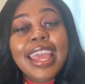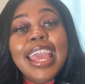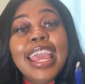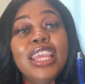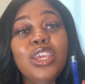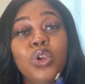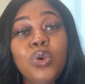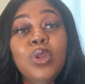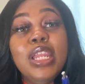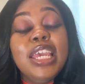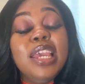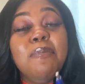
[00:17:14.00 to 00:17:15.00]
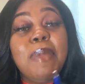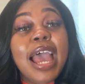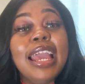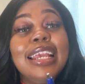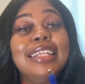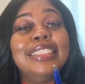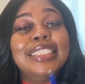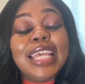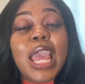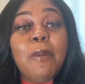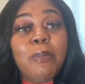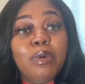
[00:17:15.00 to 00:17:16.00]
And you lead by
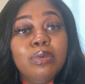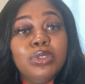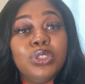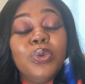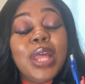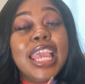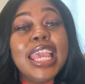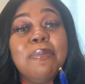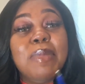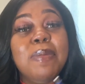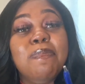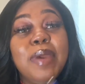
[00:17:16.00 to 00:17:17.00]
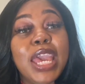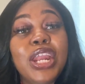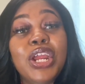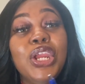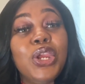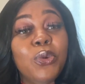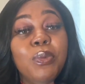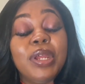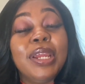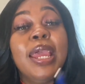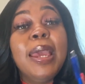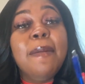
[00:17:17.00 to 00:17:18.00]
example so they can be better
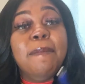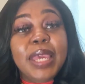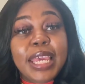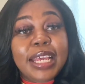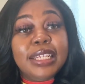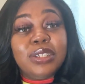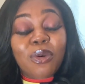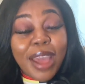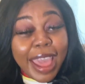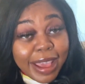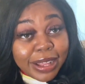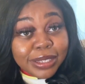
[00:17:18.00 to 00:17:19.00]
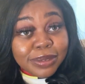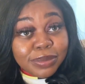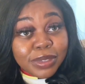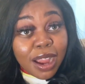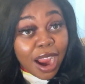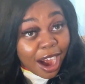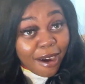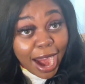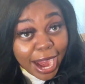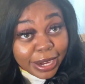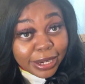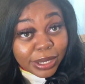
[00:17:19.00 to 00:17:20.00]
human beings, okay? All
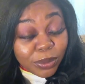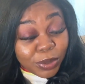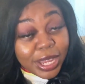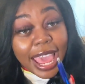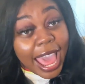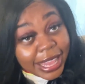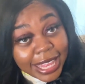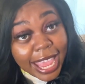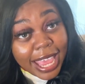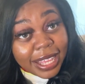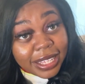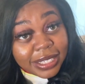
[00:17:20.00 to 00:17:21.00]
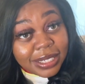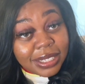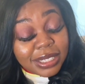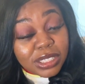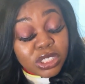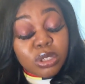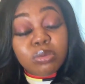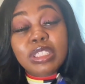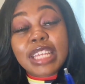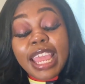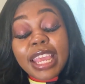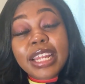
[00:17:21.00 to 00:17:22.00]
right? We got that. So
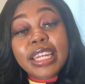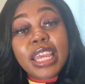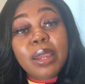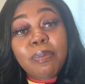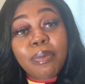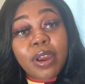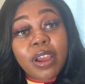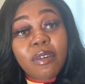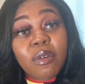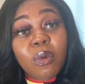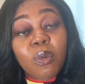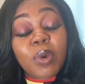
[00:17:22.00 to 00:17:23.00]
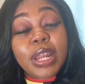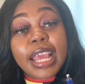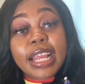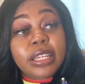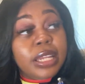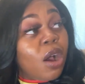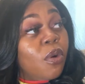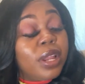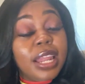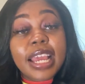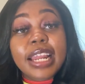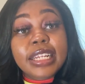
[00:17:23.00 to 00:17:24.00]
take a deep breath when they talking
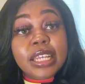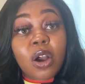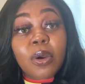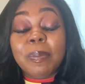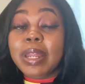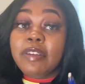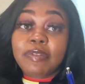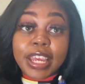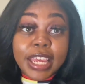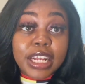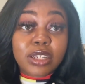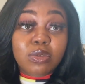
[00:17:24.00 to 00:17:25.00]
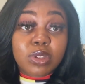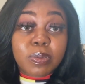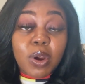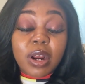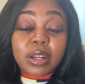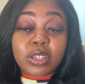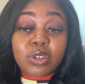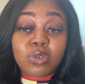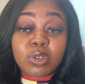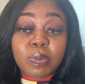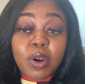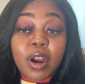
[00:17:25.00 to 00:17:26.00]
like they talking. But if they get too smart,
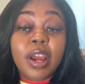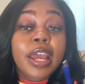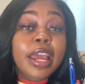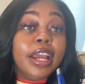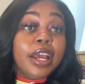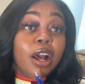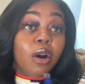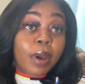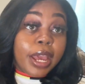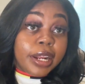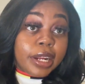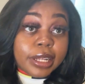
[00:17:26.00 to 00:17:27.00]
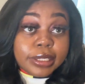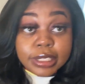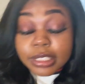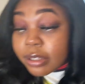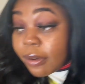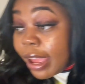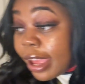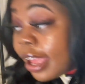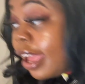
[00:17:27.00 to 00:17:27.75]
go on handle this, sis, okay?